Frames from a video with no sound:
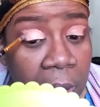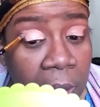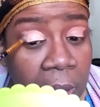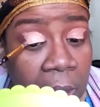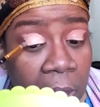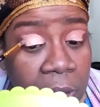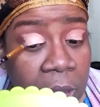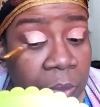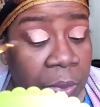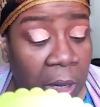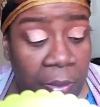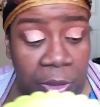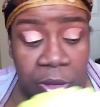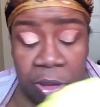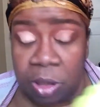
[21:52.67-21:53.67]
Yeah, she
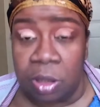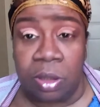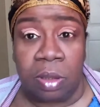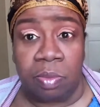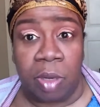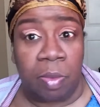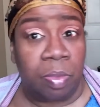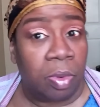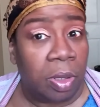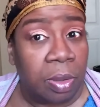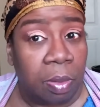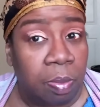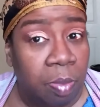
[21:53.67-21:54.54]
probably did it to my brother